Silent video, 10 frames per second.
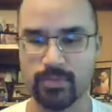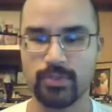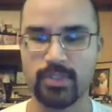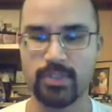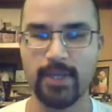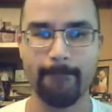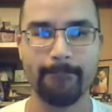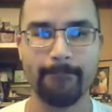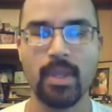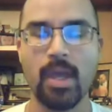You say
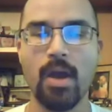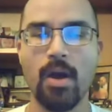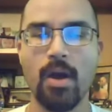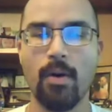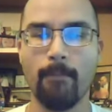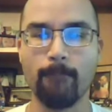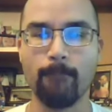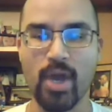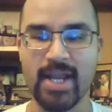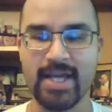
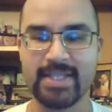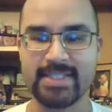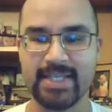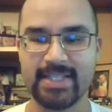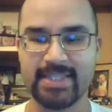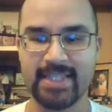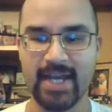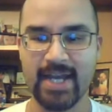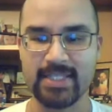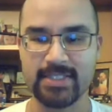buenas
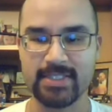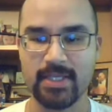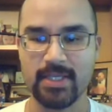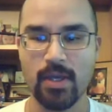tardes.